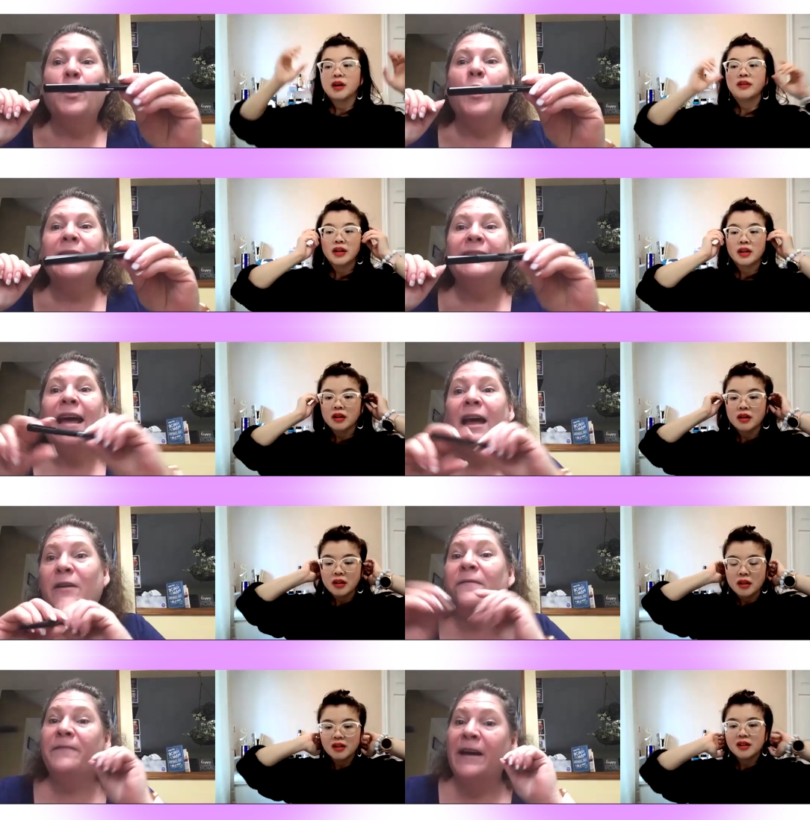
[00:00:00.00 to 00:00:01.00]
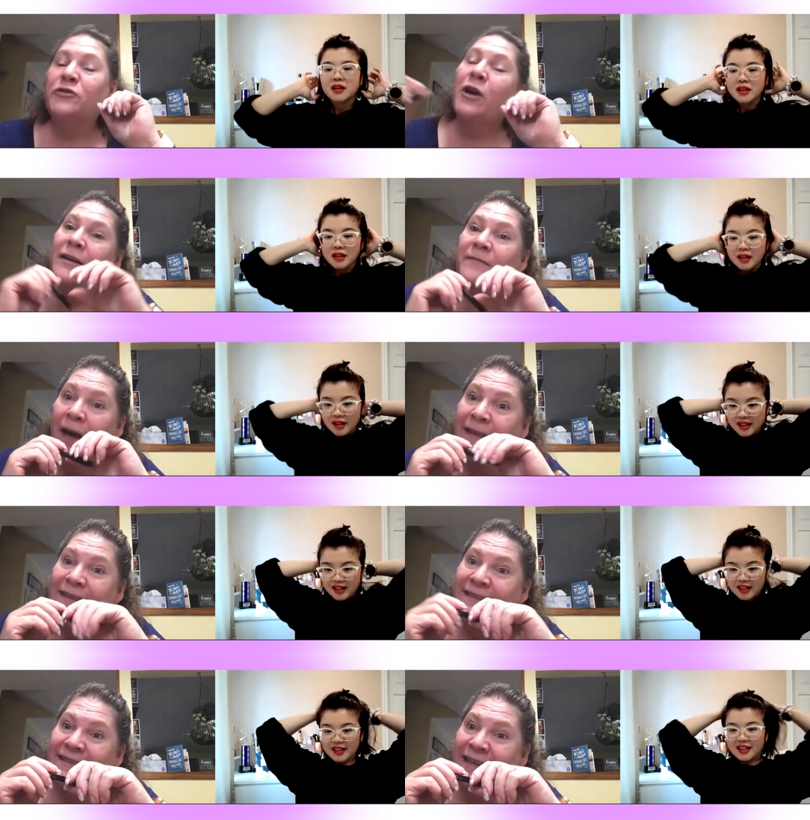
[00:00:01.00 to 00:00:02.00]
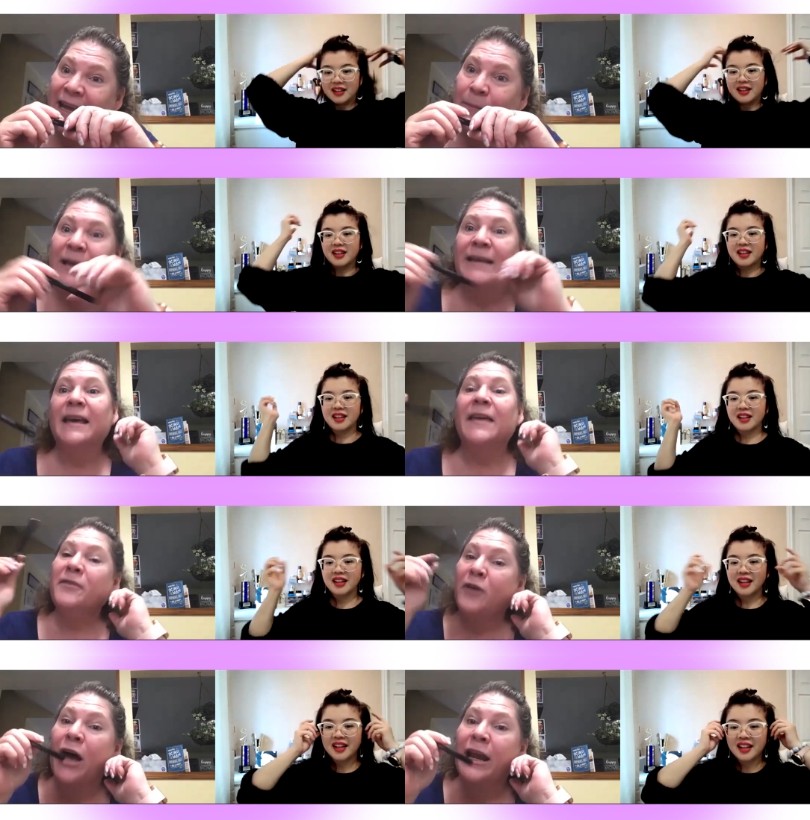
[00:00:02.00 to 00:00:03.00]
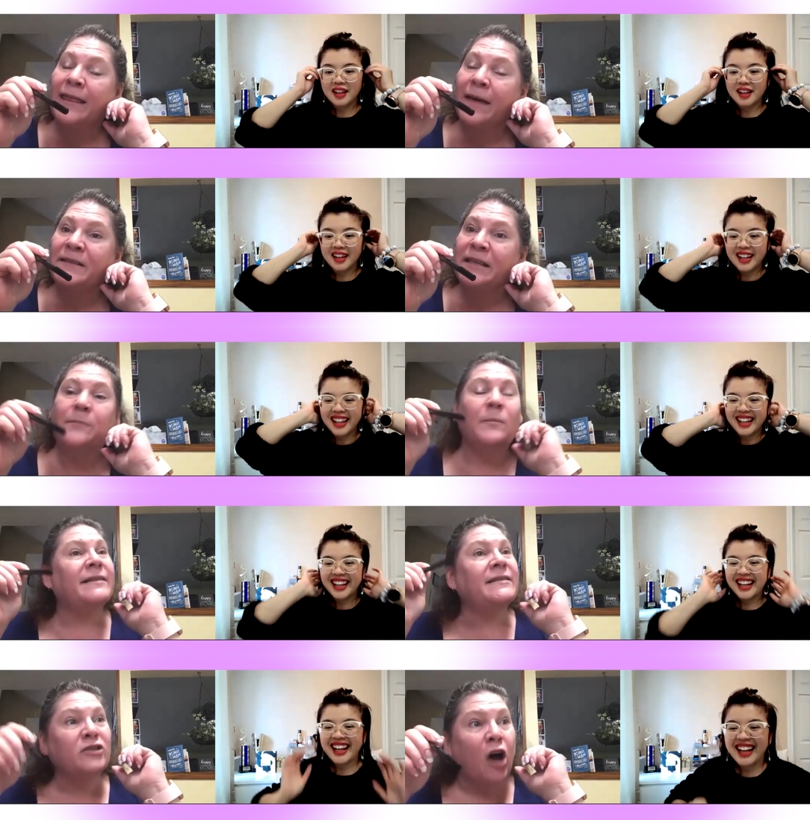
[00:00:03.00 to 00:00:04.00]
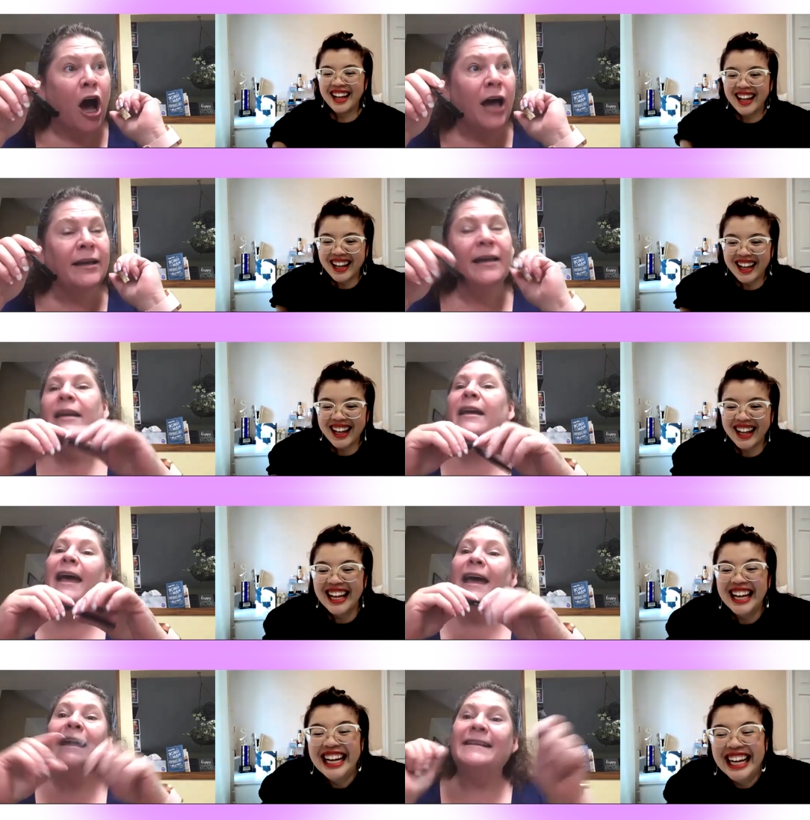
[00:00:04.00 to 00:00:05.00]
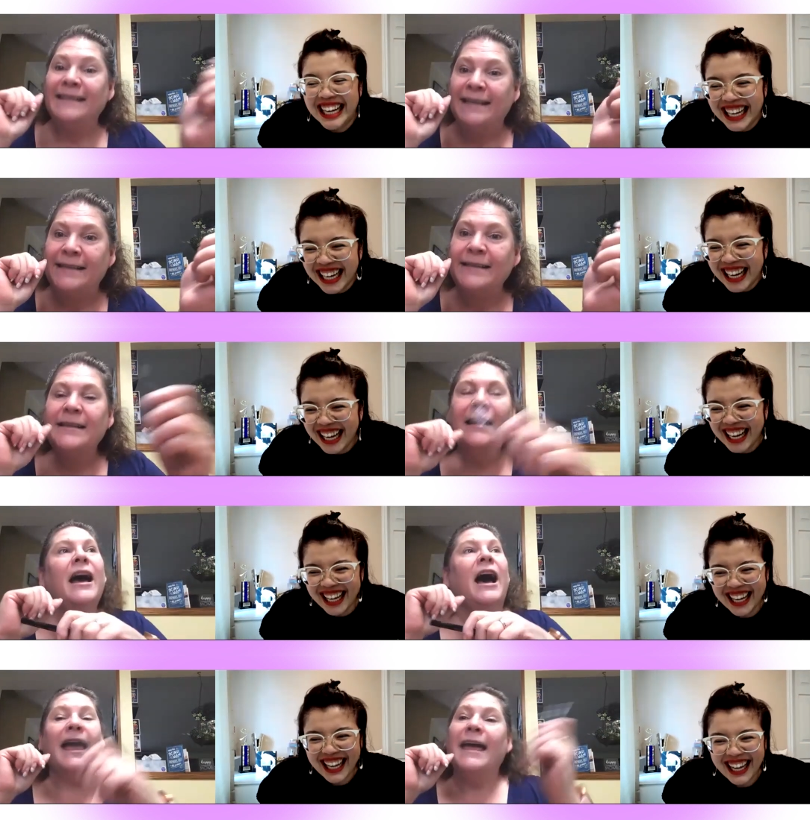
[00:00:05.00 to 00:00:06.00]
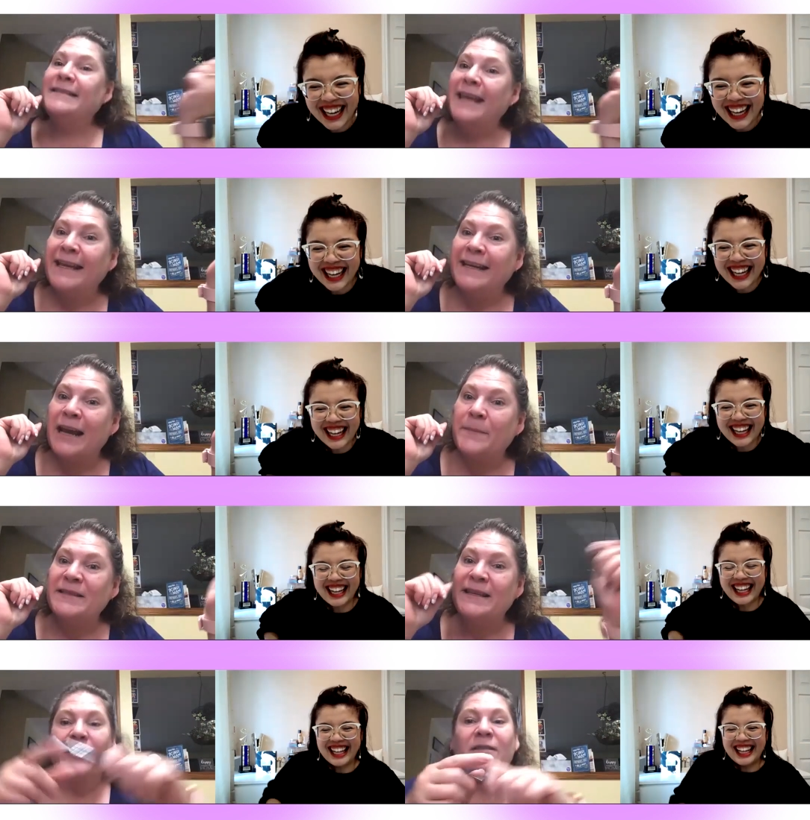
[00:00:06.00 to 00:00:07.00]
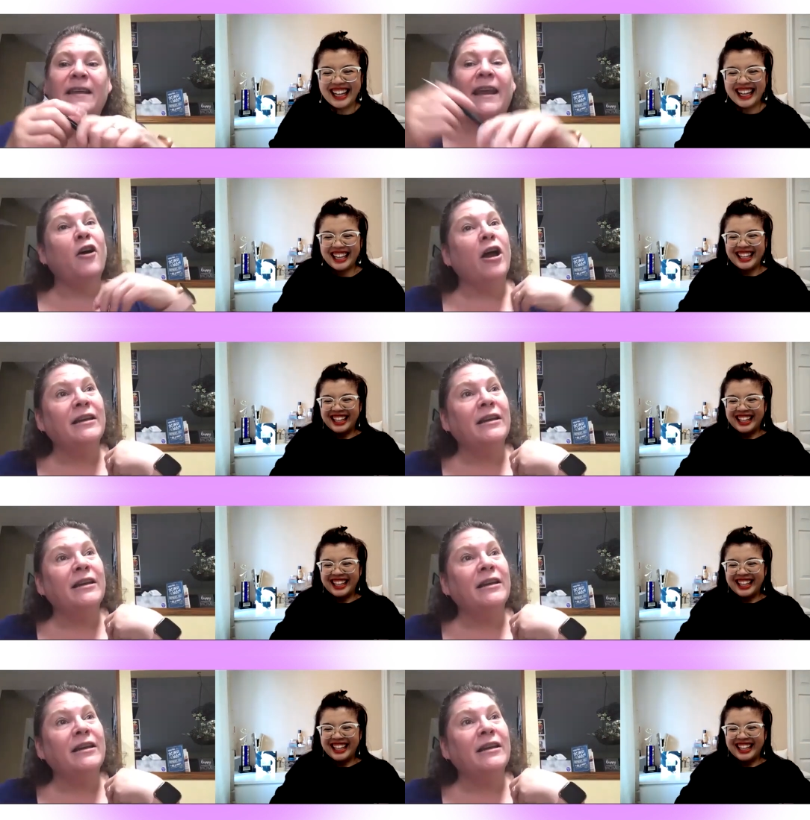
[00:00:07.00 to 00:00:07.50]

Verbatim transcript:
Speaker 1: boy, did I ever have fun trying to find this today because I thought I left it in my stock and I didn't. I had taken it upstairs, then I got